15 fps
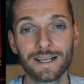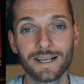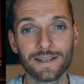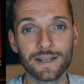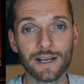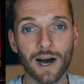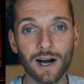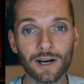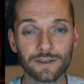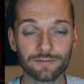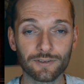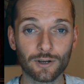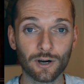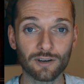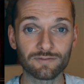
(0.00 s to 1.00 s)
The Ark of the
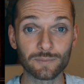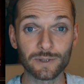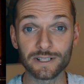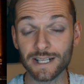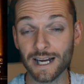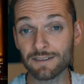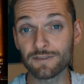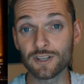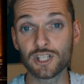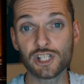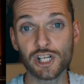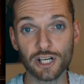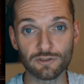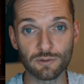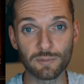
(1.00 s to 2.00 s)
Covenant have the
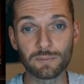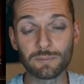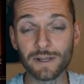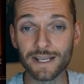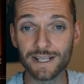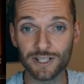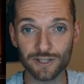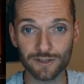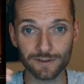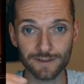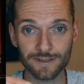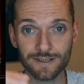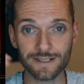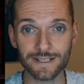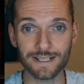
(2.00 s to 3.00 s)
cherubim angels
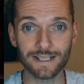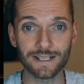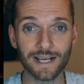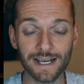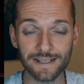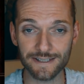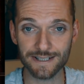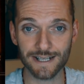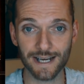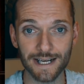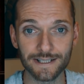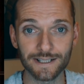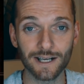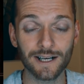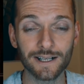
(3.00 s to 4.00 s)
sitting either
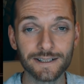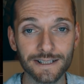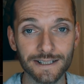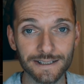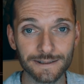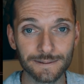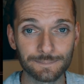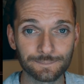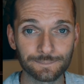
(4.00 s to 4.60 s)
side guarding it.